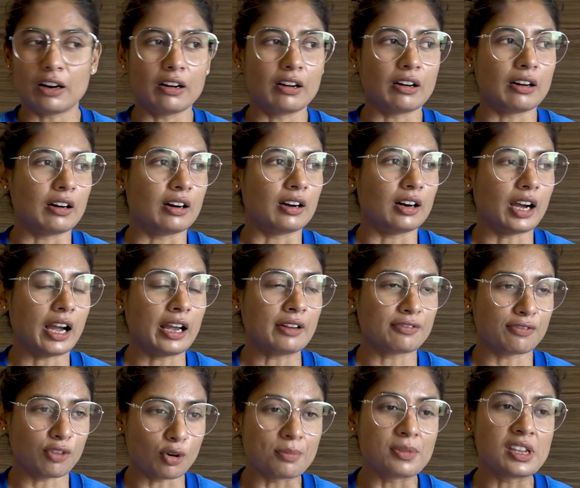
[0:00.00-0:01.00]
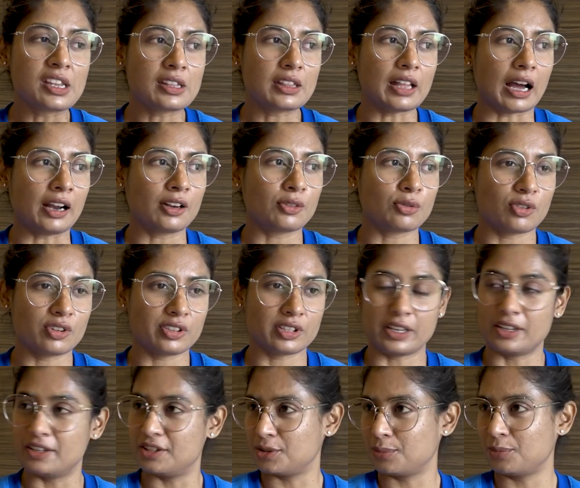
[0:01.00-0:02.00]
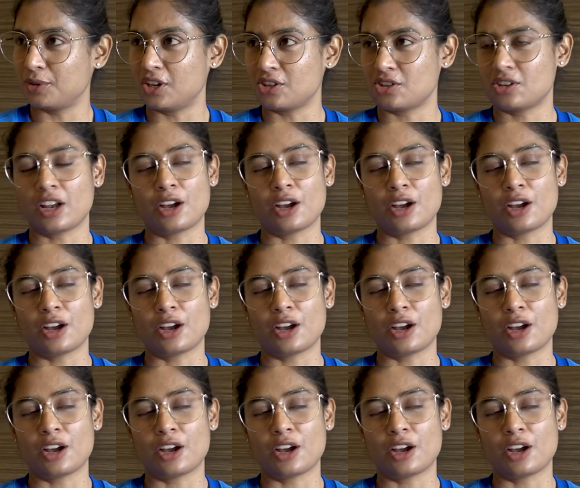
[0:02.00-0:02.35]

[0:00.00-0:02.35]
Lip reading: And for me, that was an inspiration.